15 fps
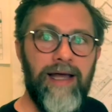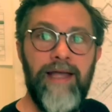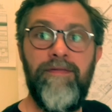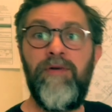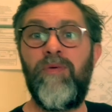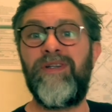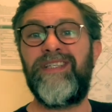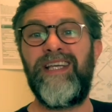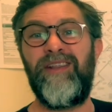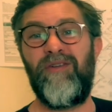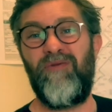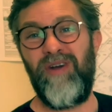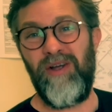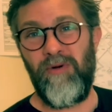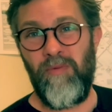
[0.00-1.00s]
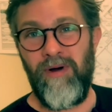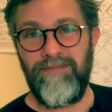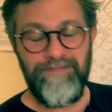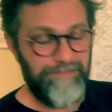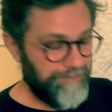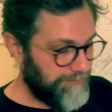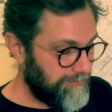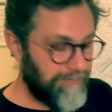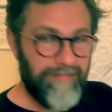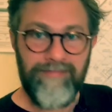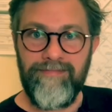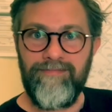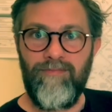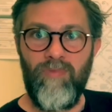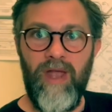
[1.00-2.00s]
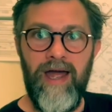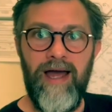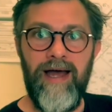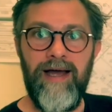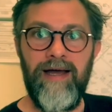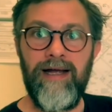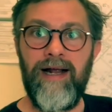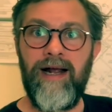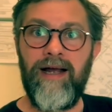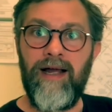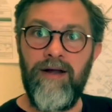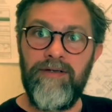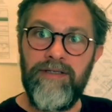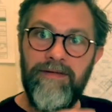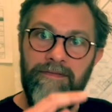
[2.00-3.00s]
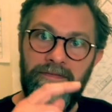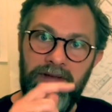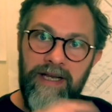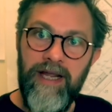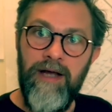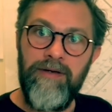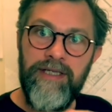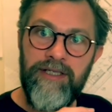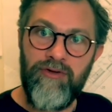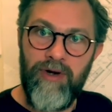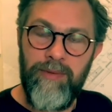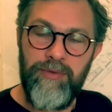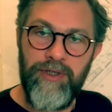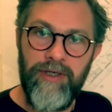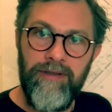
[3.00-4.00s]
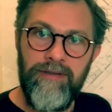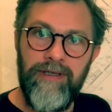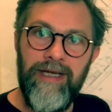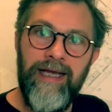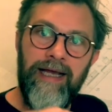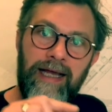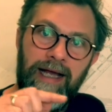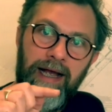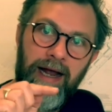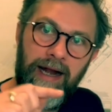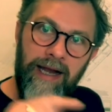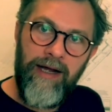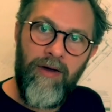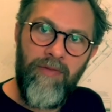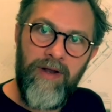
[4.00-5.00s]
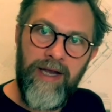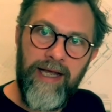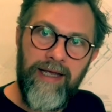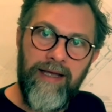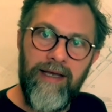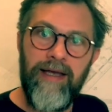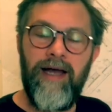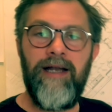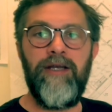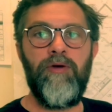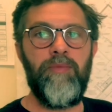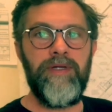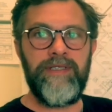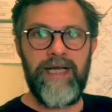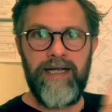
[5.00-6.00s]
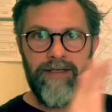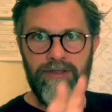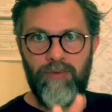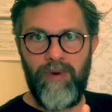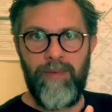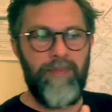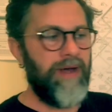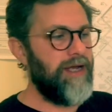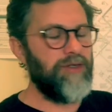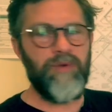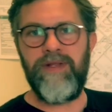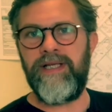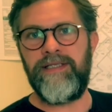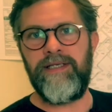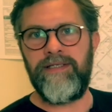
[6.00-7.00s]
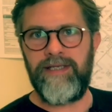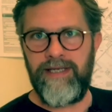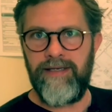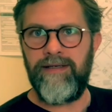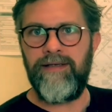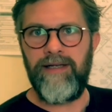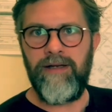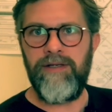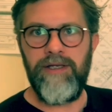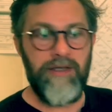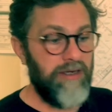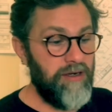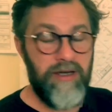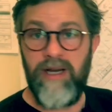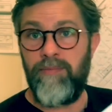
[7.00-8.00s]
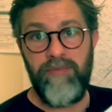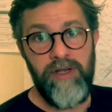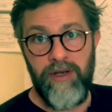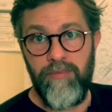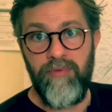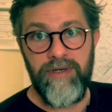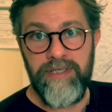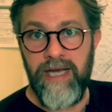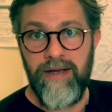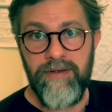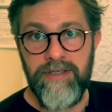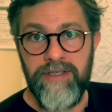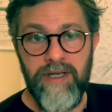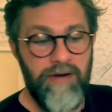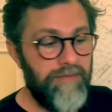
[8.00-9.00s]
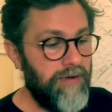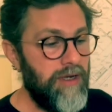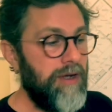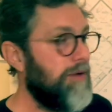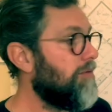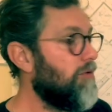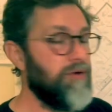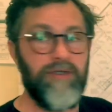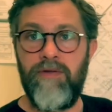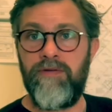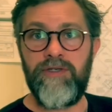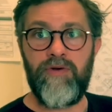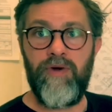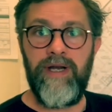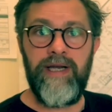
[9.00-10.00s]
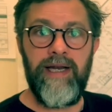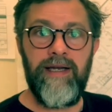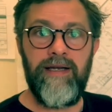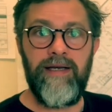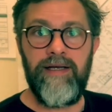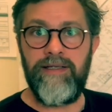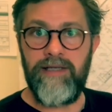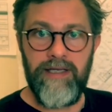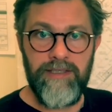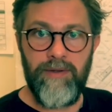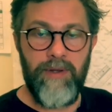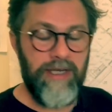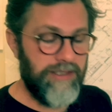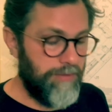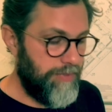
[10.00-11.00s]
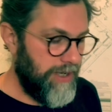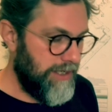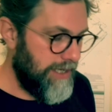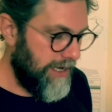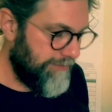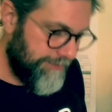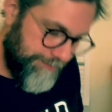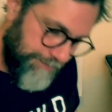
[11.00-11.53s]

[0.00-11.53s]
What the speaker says: If you want to see the real one, go to the video description, click on the link, and you'll be taken to the webpage where this is in. You know, you could print it out yourself, or it's on the screen in as a PDF.